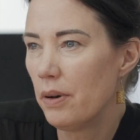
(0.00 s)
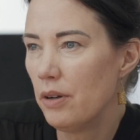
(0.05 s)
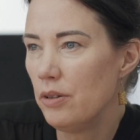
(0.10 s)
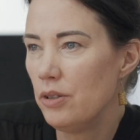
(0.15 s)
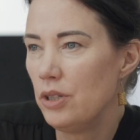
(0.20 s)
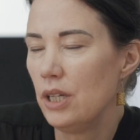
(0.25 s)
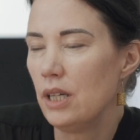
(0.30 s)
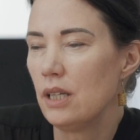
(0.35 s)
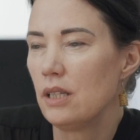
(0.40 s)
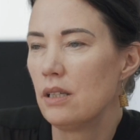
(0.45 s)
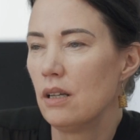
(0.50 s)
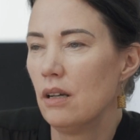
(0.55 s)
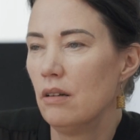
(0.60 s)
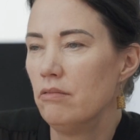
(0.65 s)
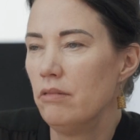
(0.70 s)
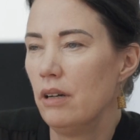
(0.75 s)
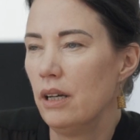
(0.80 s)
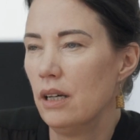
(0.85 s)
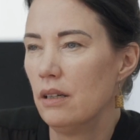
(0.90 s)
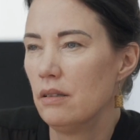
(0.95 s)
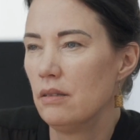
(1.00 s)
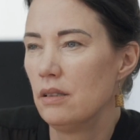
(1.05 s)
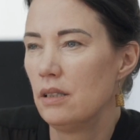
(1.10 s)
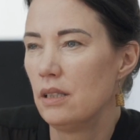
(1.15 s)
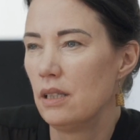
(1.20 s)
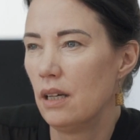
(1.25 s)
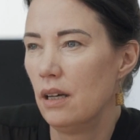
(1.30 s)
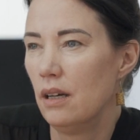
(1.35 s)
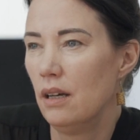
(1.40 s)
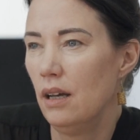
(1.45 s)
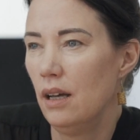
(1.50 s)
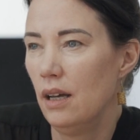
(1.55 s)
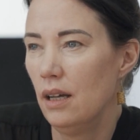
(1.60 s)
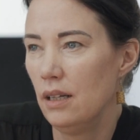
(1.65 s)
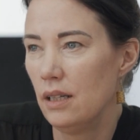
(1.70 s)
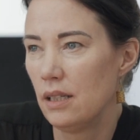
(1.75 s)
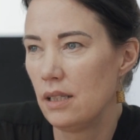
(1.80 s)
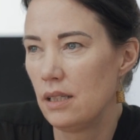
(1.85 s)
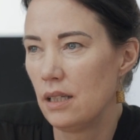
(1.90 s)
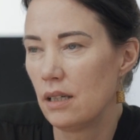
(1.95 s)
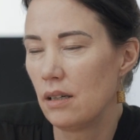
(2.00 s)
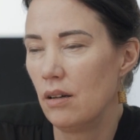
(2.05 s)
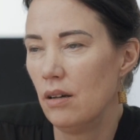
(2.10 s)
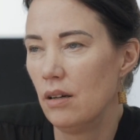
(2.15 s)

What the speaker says: projects around holistic